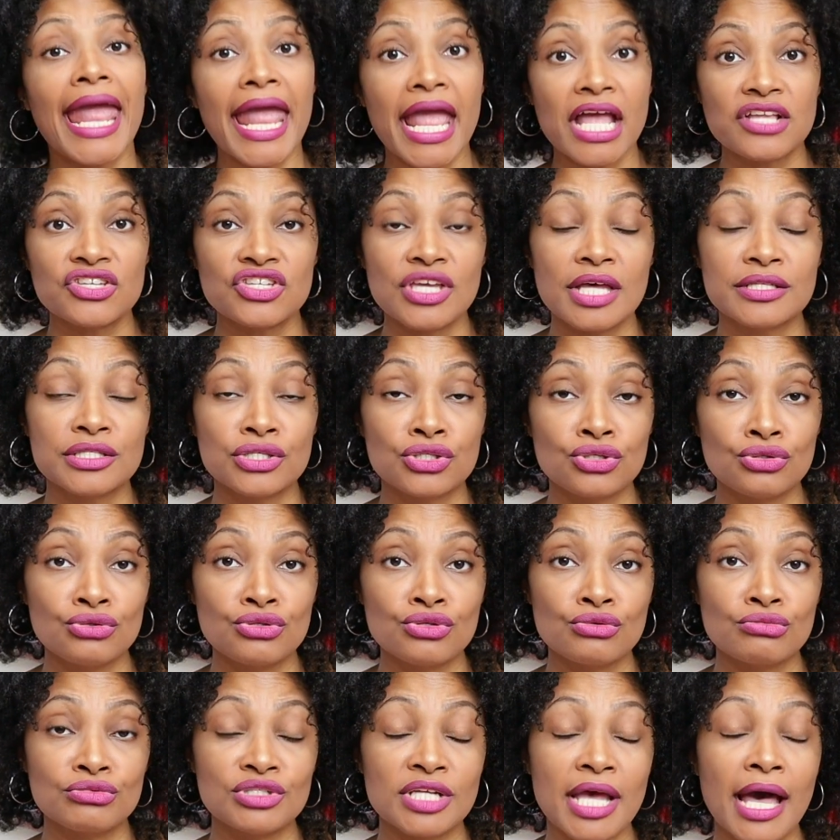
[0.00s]
And she has a
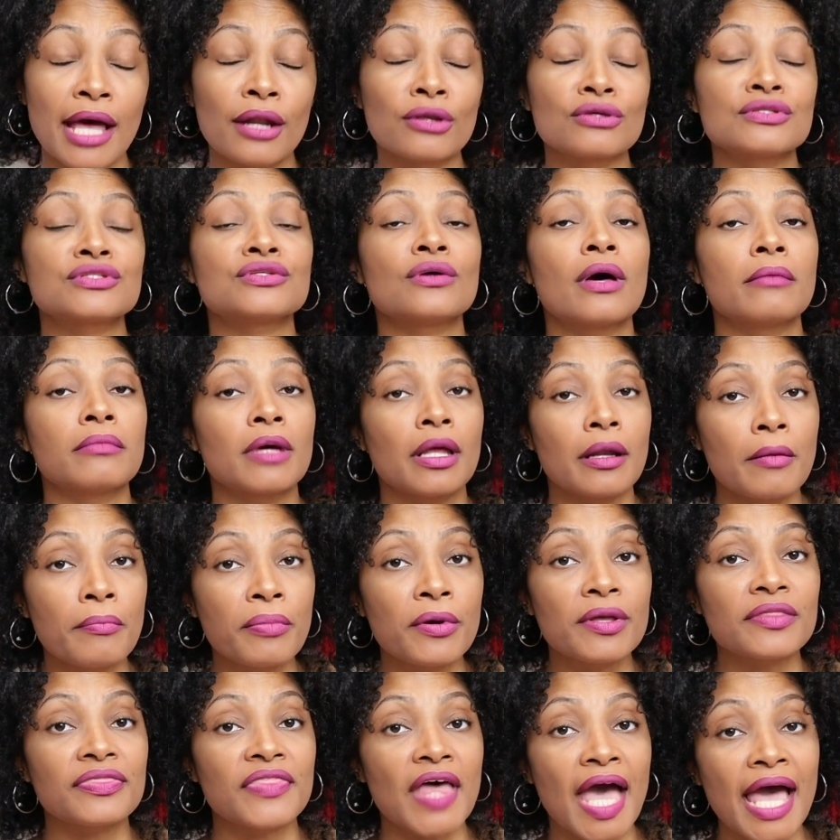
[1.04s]
YouTube channel, so I'm gonna
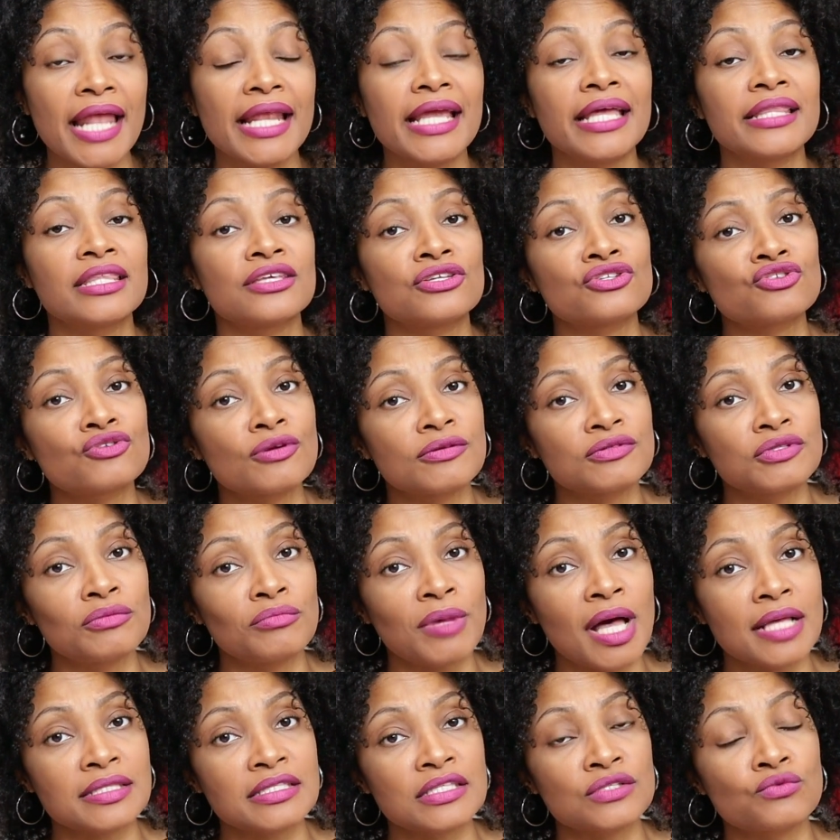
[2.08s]
put that in the description
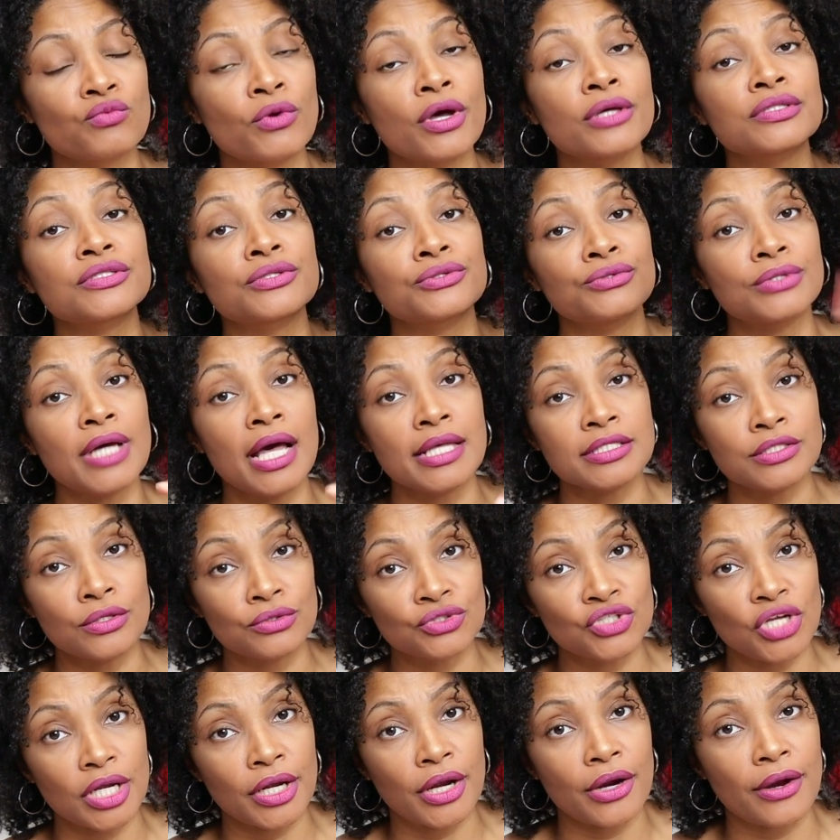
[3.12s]
box as well, so you guys
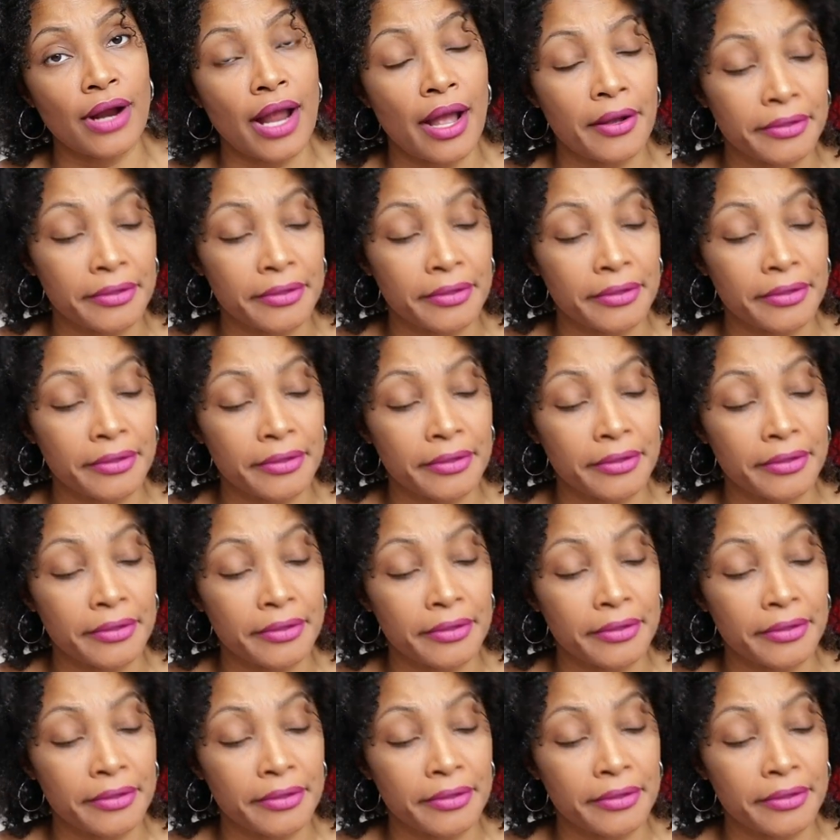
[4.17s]
go check her